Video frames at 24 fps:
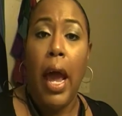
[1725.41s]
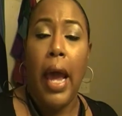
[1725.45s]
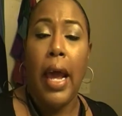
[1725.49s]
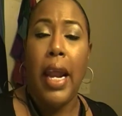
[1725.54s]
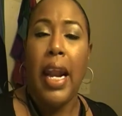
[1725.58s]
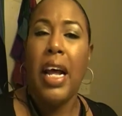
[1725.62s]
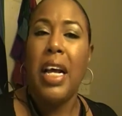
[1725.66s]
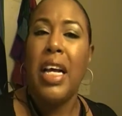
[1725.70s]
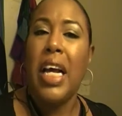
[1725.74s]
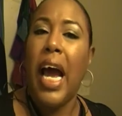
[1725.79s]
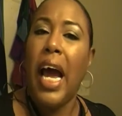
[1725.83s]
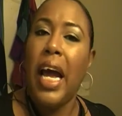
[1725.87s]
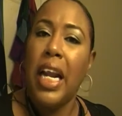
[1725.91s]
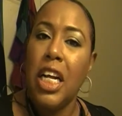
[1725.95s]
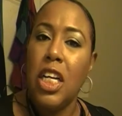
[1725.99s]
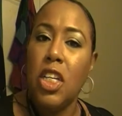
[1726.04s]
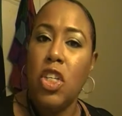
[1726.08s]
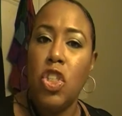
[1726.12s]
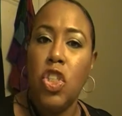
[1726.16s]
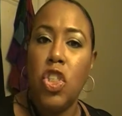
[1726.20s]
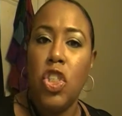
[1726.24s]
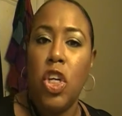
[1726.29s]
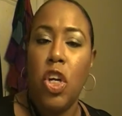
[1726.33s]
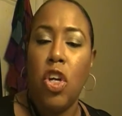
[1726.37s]
And I kind of
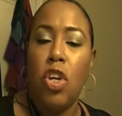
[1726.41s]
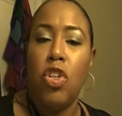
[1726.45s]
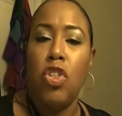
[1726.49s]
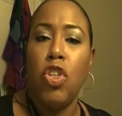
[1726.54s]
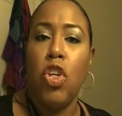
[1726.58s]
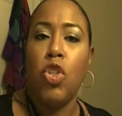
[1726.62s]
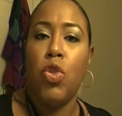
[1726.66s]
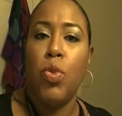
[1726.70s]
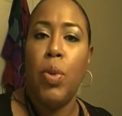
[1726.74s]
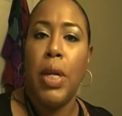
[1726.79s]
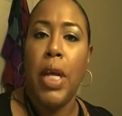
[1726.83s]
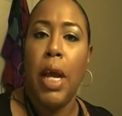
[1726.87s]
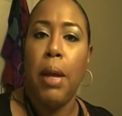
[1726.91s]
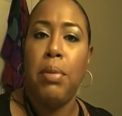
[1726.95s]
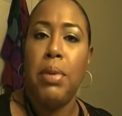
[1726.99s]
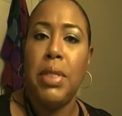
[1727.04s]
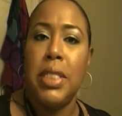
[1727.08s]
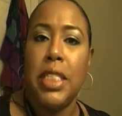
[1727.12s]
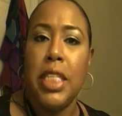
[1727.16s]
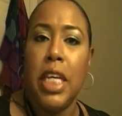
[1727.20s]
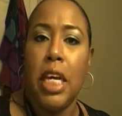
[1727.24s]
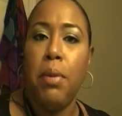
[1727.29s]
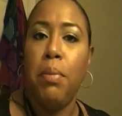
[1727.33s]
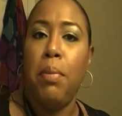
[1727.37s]
understood undertones when it came to
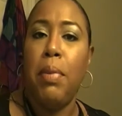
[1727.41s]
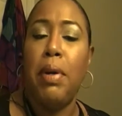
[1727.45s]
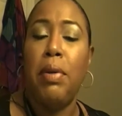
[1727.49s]
skin,